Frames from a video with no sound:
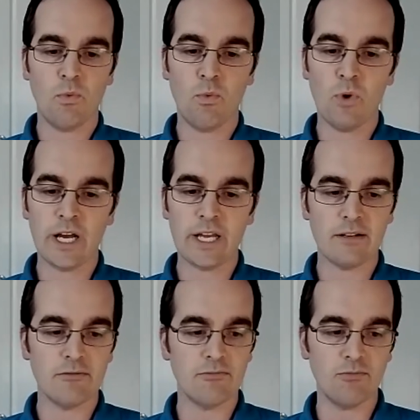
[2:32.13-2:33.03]
what
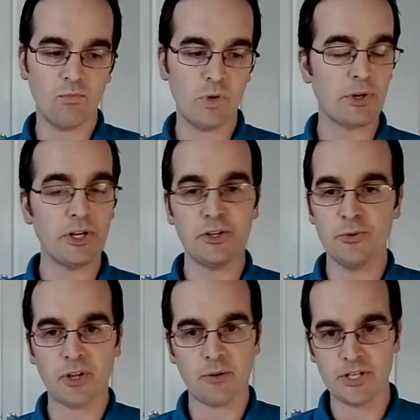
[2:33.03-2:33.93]
we were going to do
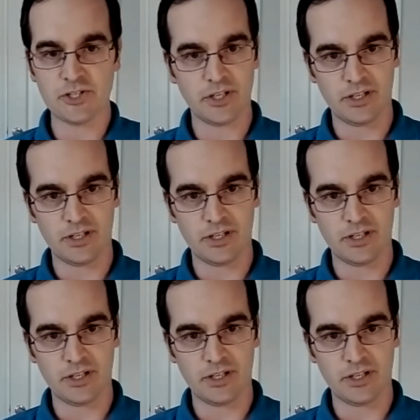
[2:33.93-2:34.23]
with our mission.